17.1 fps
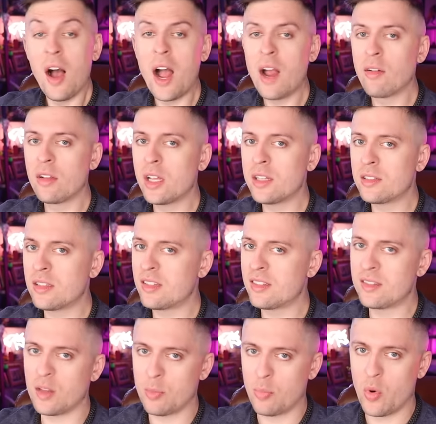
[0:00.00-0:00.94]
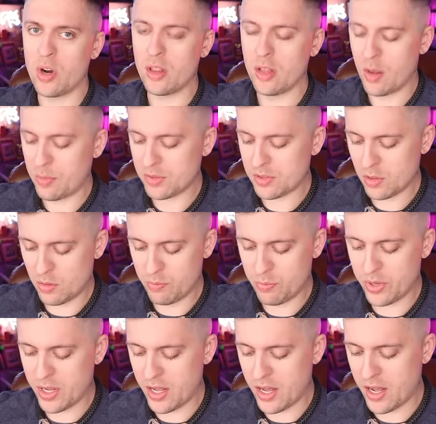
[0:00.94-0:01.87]
I realize this isn't the point of the episode,
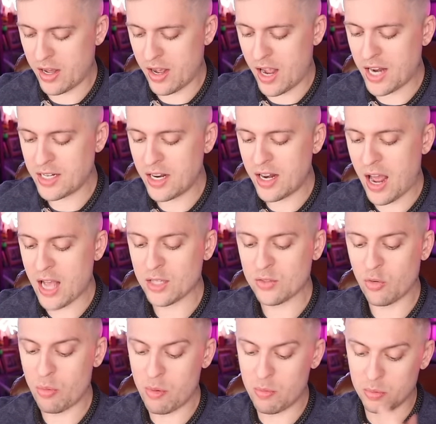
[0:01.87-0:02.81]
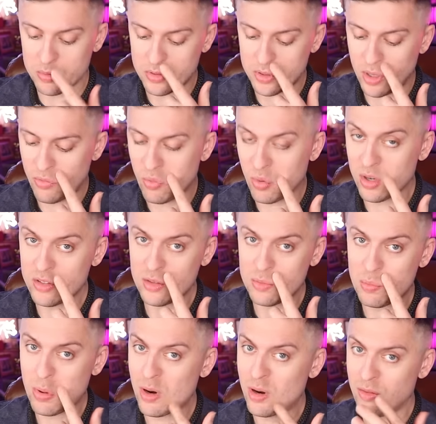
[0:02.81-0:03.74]
but uh, I did ask for people's safe words
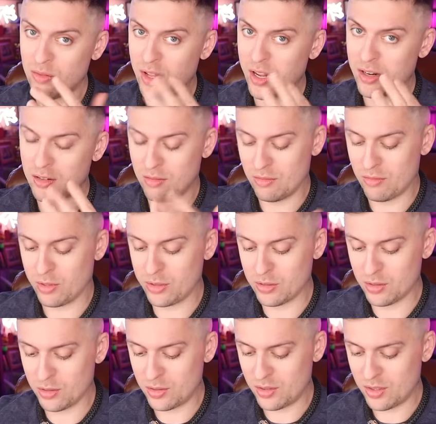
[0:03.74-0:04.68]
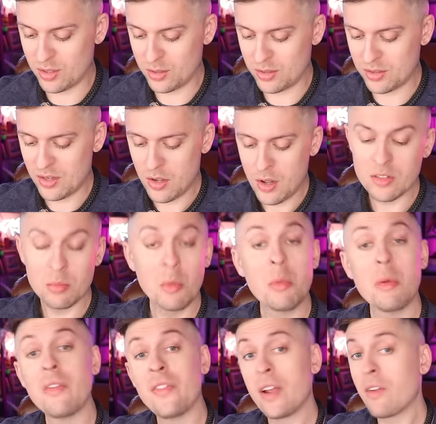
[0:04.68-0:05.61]
as part of like researching this. Some of
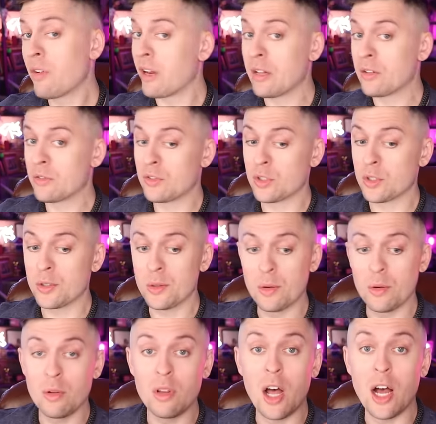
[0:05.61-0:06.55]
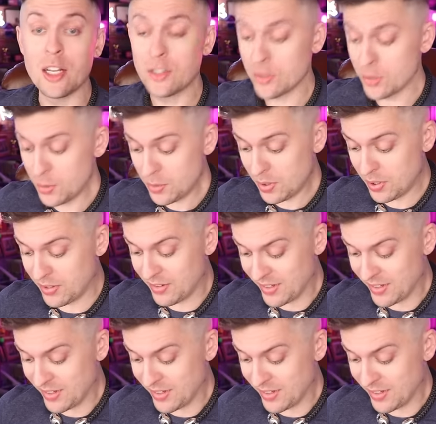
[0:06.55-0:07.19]
my favorite answers include lawsuit.